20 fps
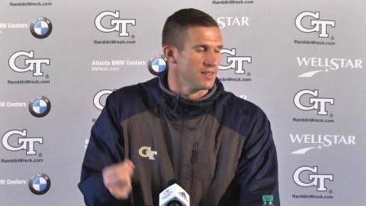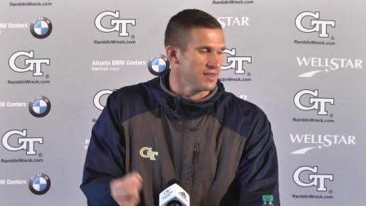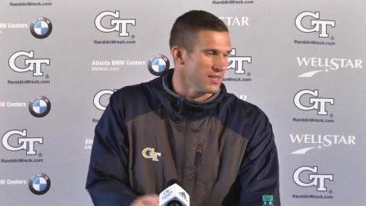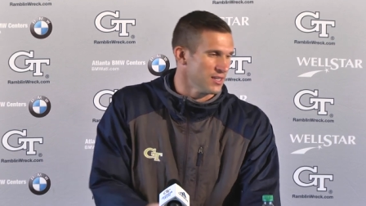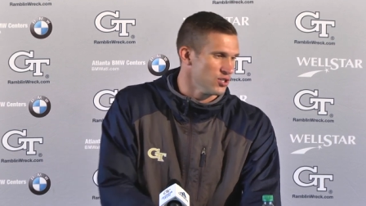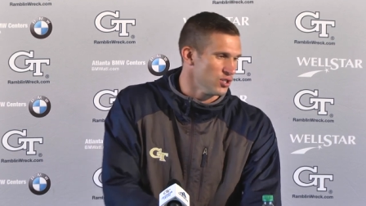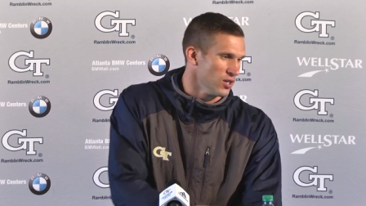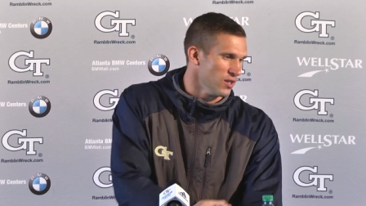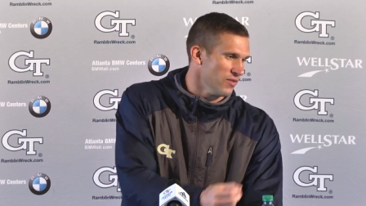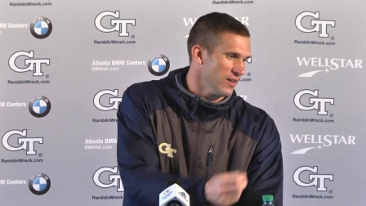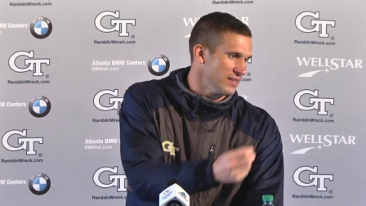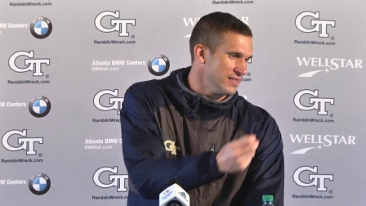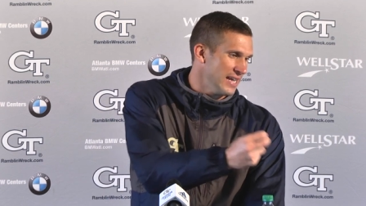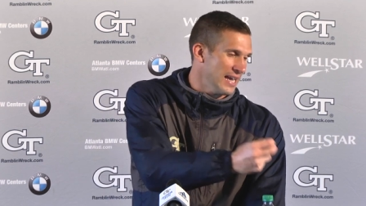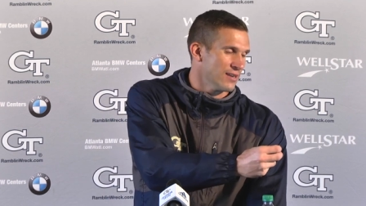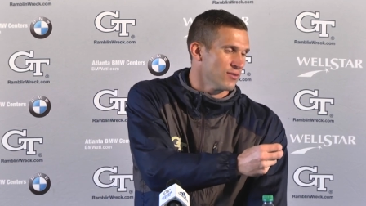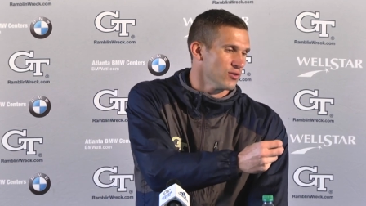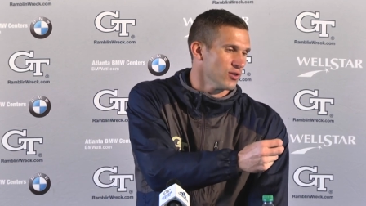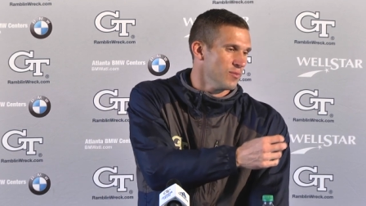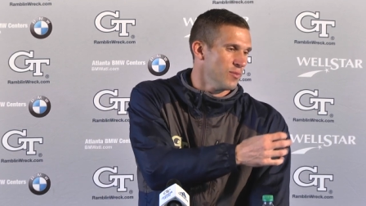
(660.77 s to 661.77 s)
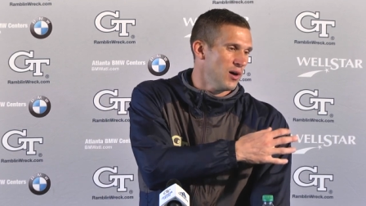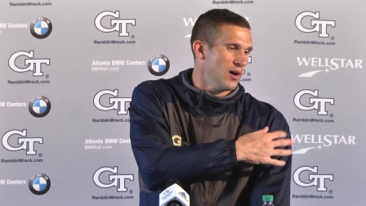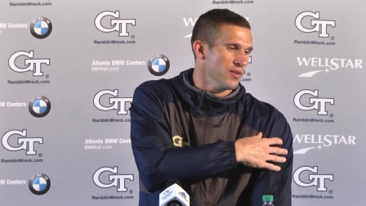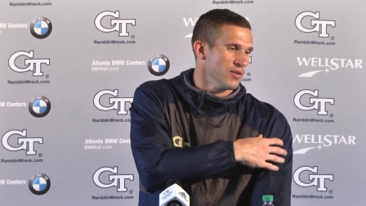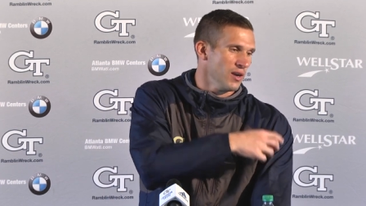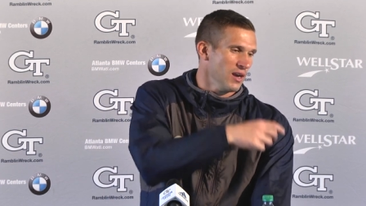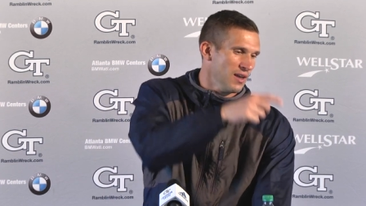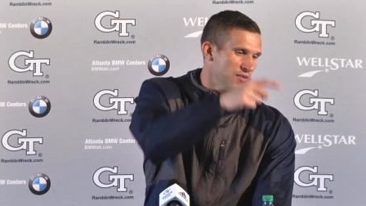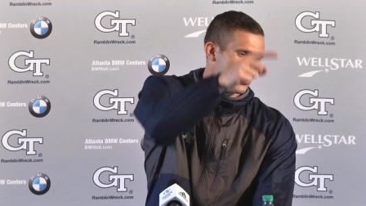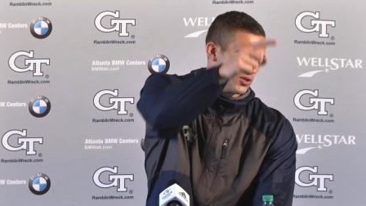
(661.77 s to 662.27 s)
They should have tackled the ball on
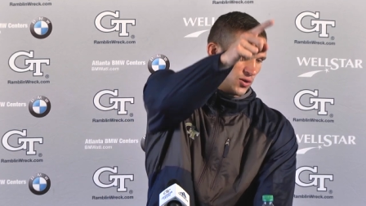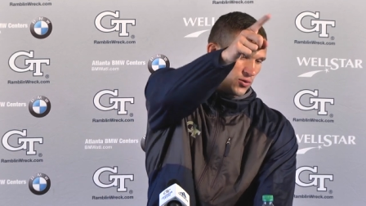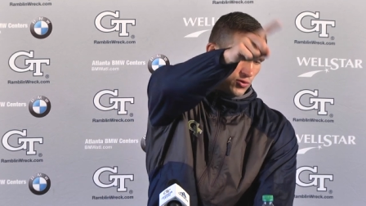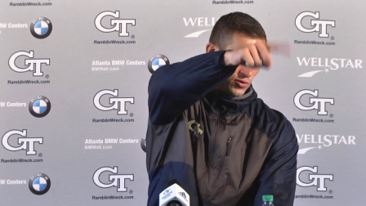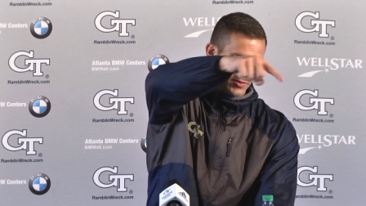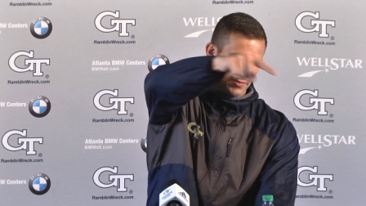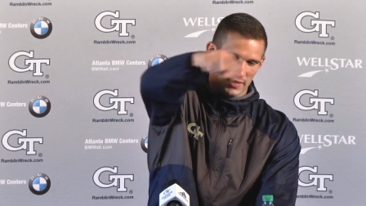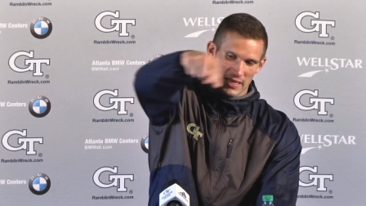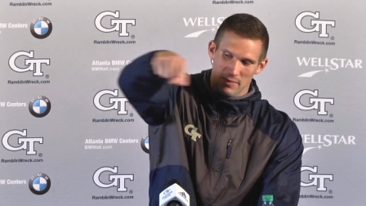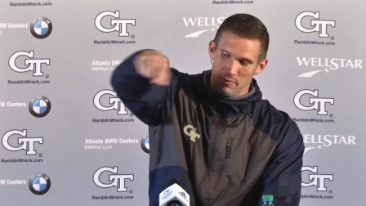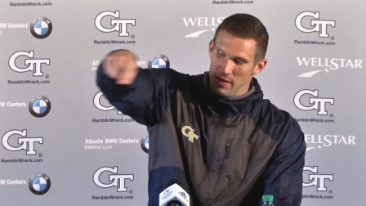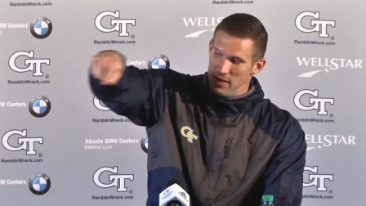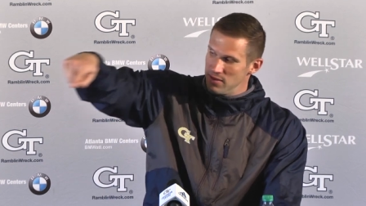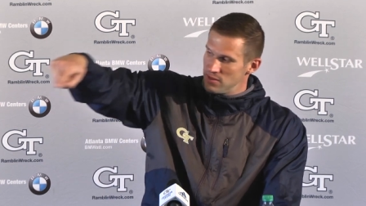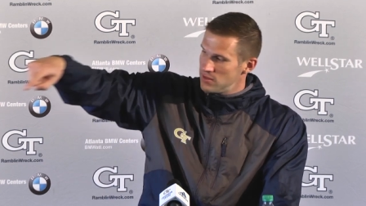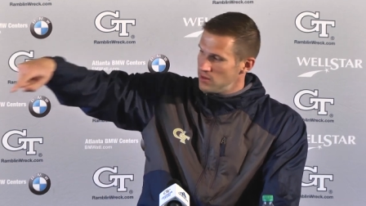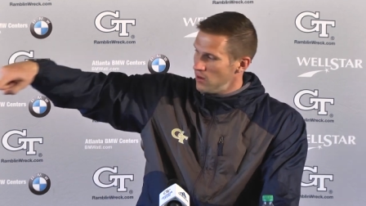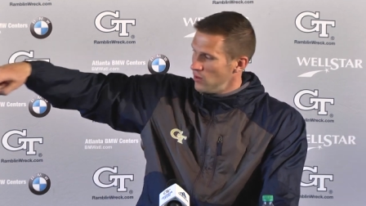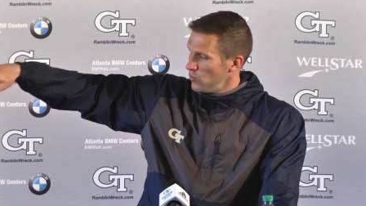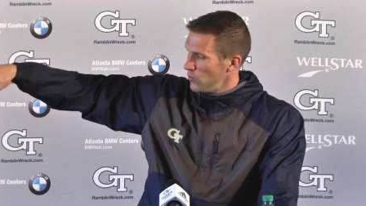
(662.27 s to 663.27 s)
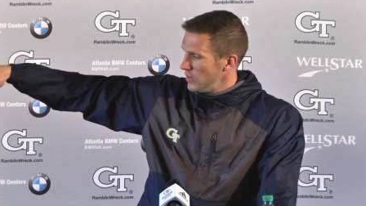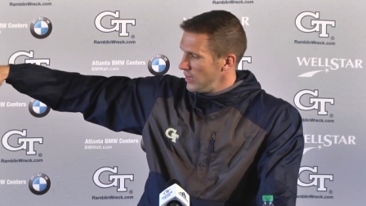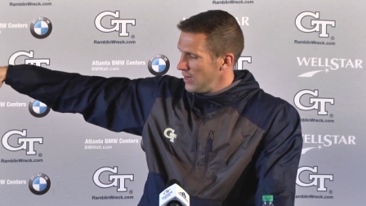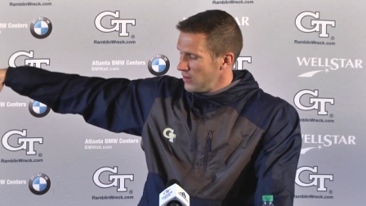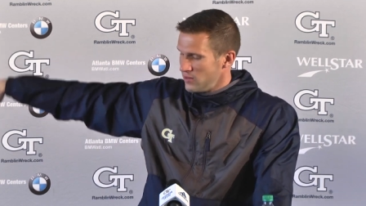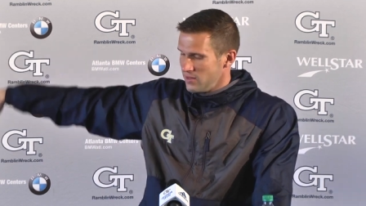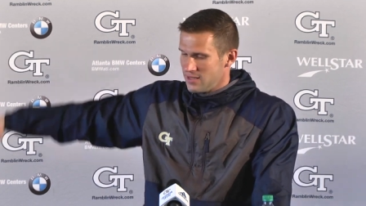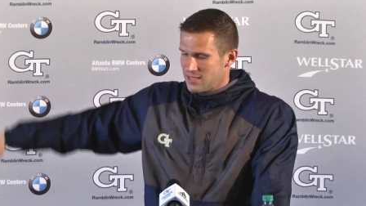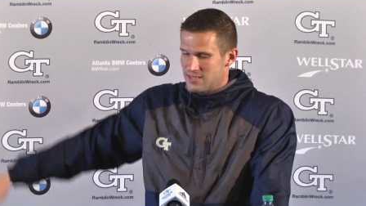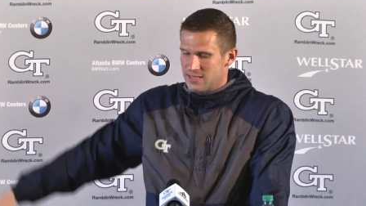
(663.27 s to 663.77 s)
the left shoulder. He bounced all the way
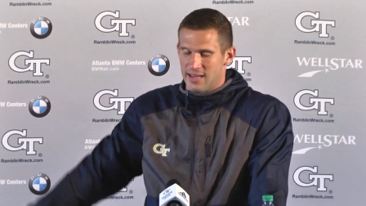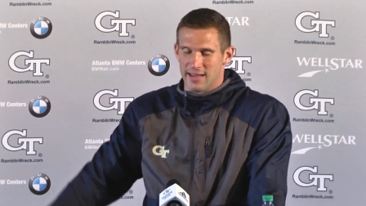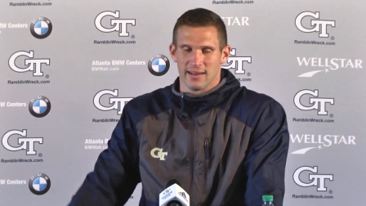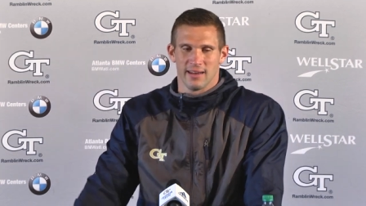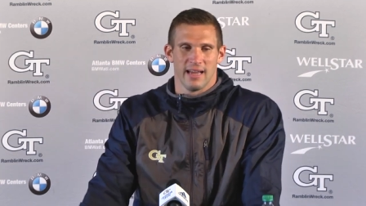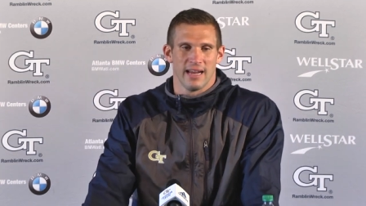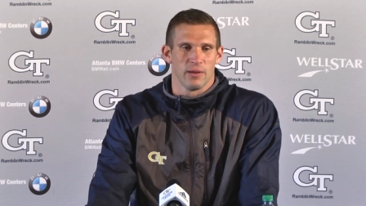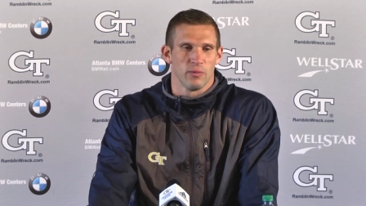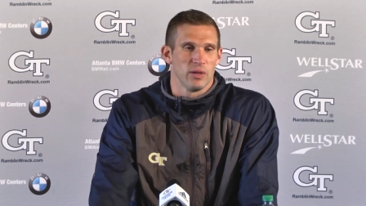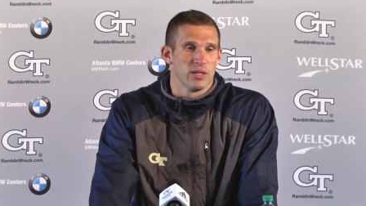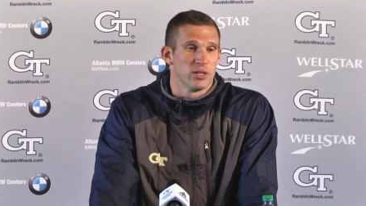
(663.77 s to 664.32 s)
out to the sideline, and